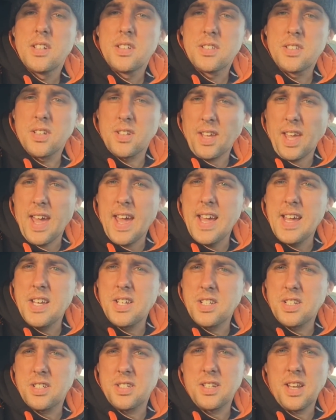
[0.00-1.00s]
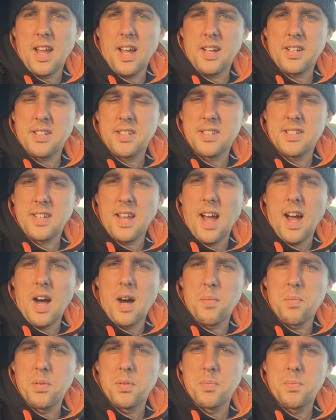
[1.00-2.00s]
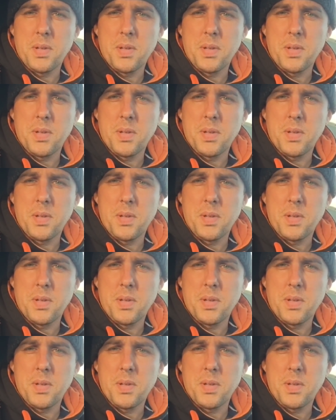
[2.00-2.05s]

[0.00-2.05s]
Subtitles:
Took ages to set up